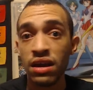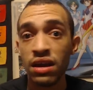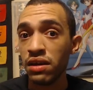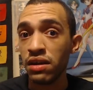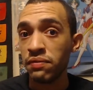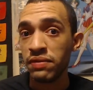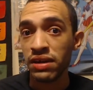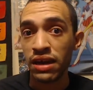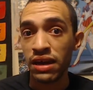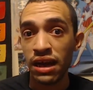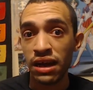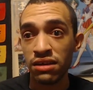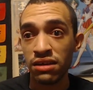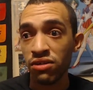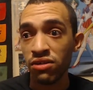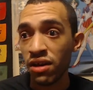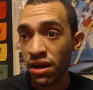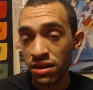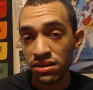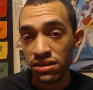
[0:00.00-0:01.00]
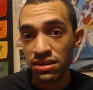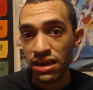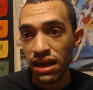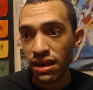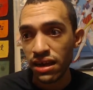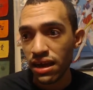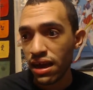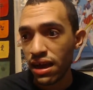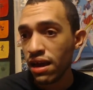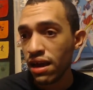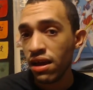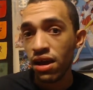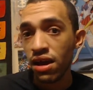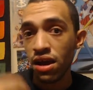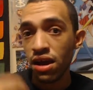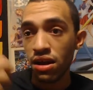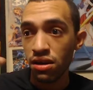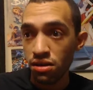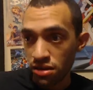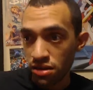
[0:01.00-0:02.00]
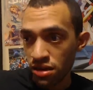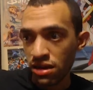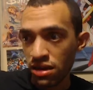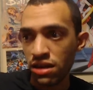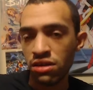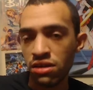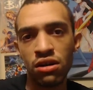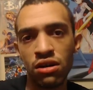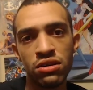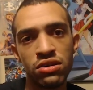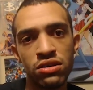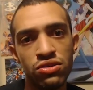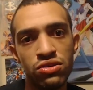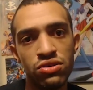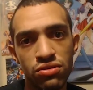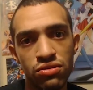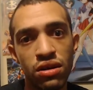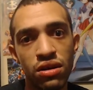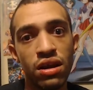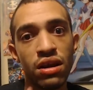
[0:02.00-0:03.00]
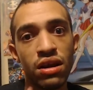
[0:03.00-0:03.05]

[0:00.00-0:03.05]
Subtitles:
If you guys don't understand that, look at Kingdom Hearts 2.